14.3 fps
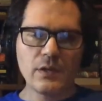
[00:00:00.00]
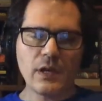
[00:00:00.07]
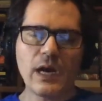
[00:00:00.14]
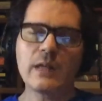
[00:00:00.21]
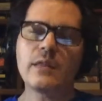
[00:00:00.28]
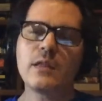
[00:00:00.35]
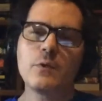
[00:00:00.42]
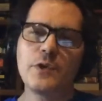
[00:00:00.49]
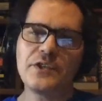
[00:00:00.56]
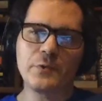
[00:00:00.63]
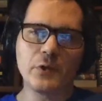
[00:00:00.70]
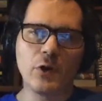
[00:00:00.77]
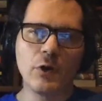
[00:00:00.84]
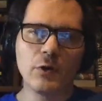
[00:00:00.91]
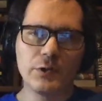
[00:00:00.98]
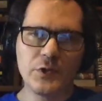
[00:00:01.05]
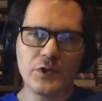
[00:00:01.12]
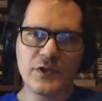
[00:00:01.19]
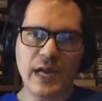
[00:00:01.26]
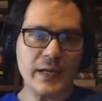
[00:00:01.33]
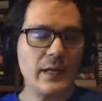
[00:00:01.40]
I think we should all
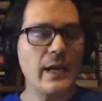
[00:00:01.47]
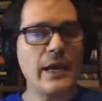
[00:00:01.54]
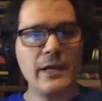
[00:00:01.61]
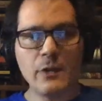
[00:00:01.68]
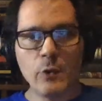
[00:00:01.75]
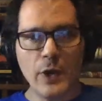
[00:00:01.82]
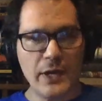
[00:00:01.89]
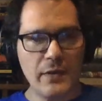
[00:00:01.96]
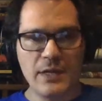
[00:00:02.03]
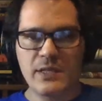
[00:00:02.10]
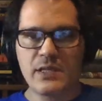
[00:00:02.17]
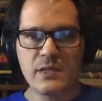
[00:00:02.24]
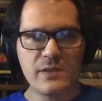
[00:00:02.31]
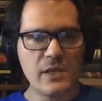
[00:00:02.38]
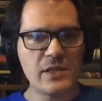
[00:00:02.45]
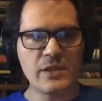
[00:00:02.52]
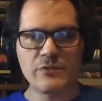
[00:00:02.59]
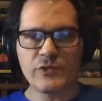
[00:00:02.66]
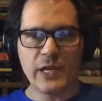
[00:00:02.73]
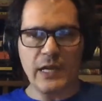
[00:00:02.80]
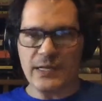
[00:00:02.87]
use that. Anyway, this is
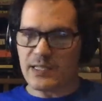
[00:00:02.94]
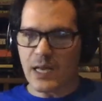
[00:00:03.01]
decentralized.